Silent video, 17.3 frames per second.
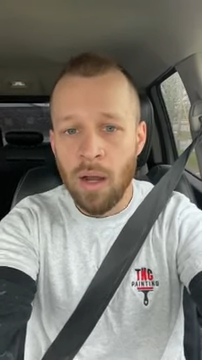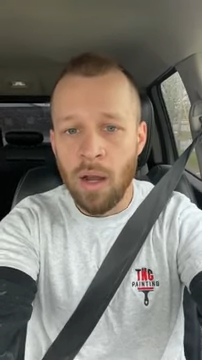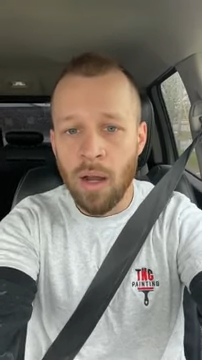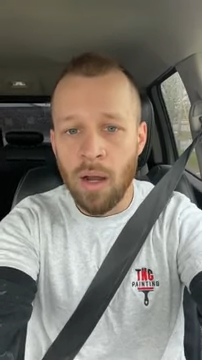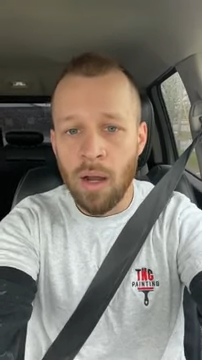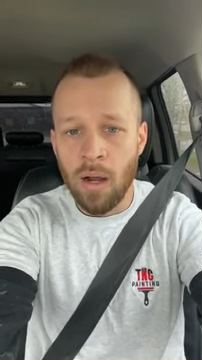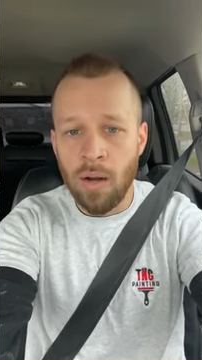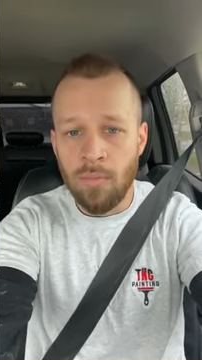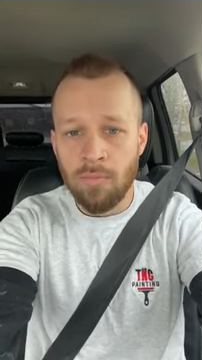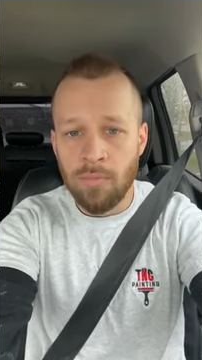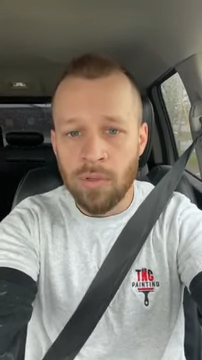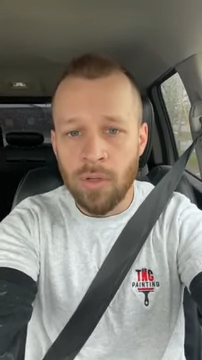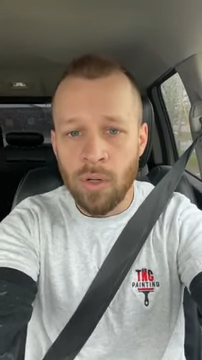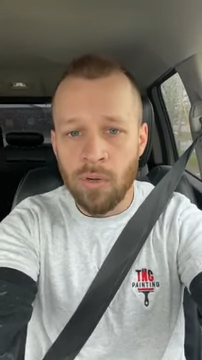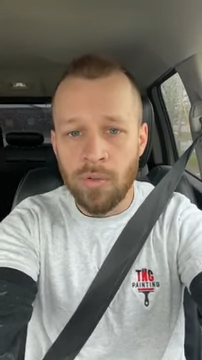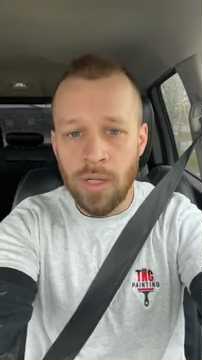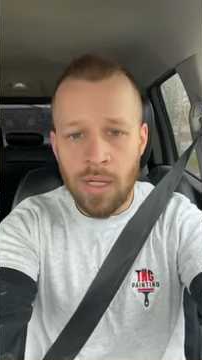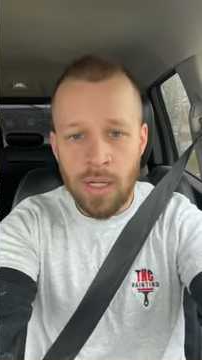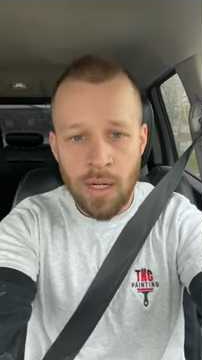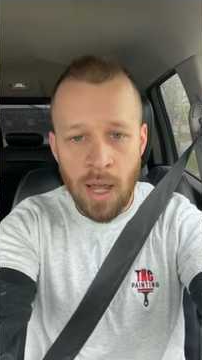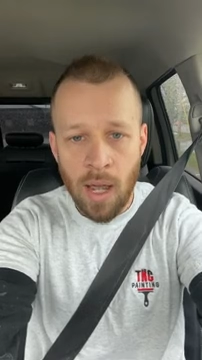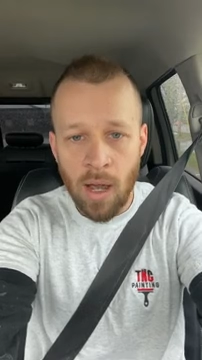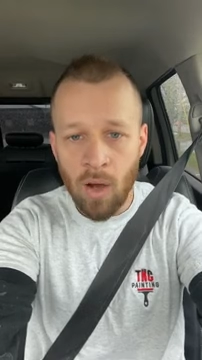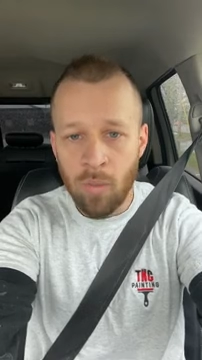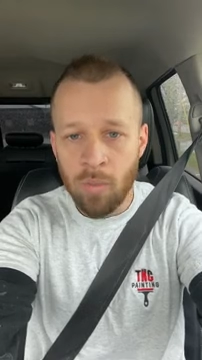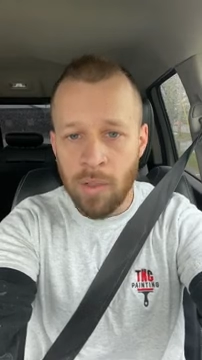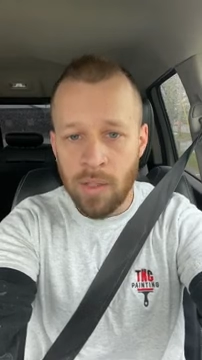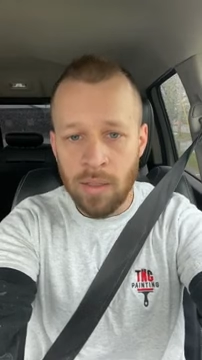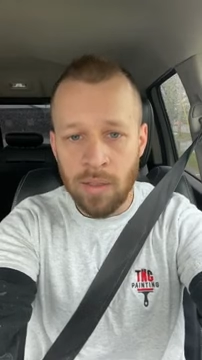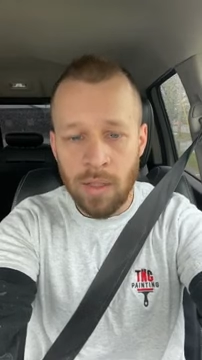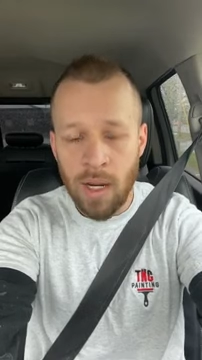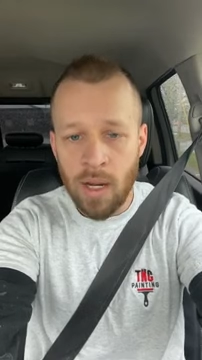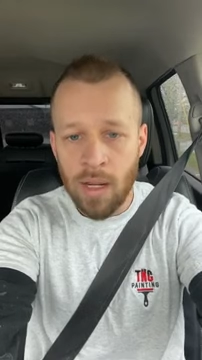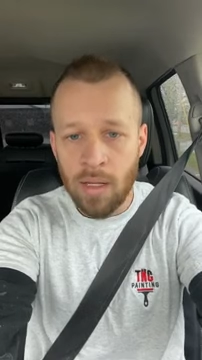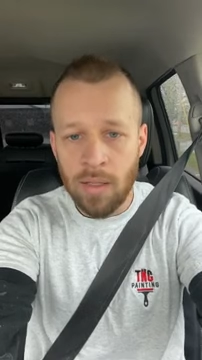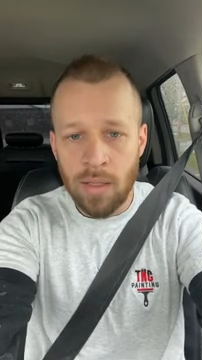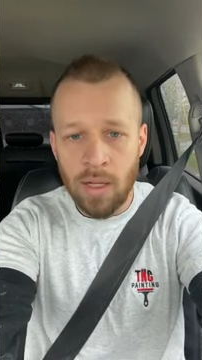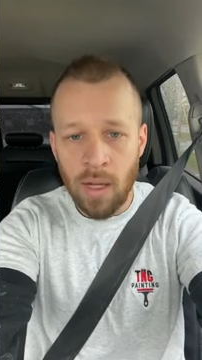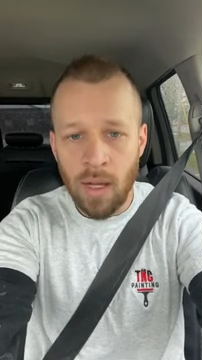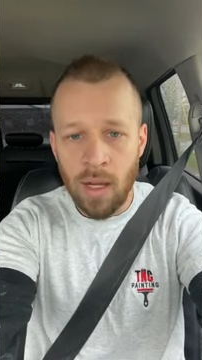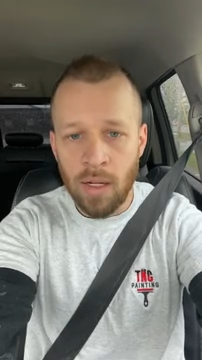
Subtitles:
So if you need help and